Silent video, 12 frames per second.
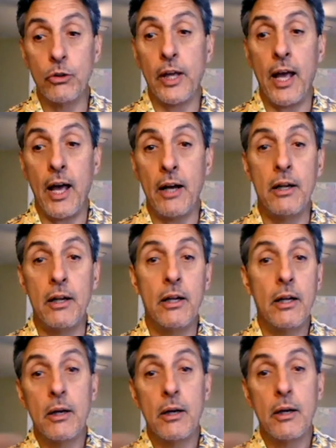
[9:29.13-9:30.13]
can.
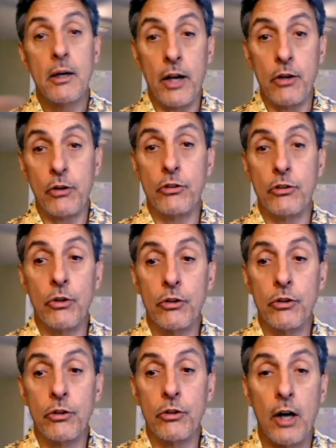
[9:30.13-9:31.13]
And you can do it
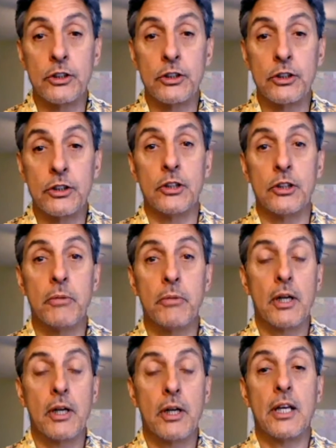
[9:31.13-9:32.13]
through our system.
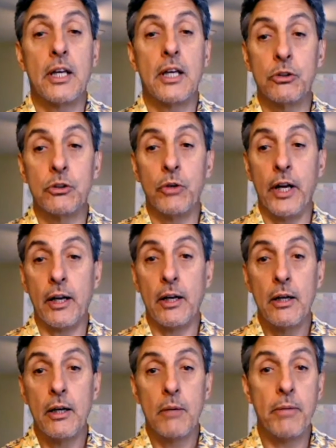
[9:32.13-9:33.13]
Give us a ring.
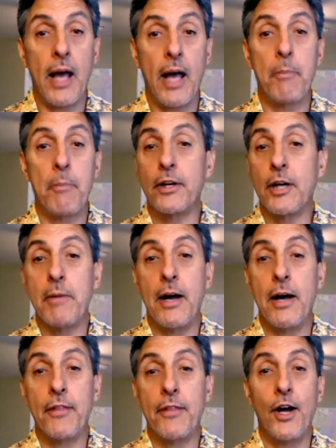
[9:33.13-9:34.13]
Be happy to come
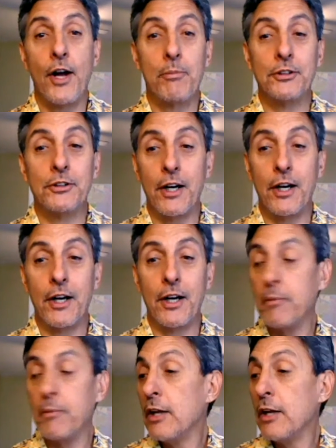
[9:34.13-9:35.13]
out there and help you set it
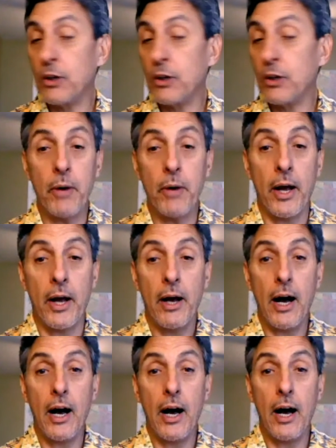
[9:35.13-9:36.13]
up. So anyway,
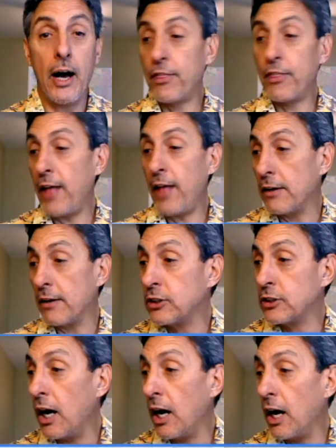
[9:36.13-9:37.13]
with that,
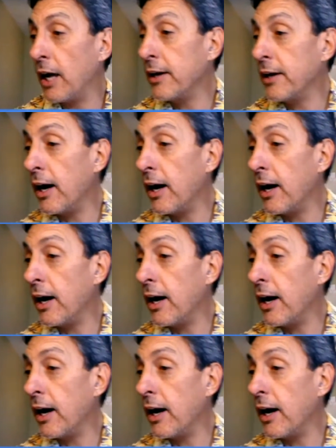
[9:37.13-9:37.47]
John,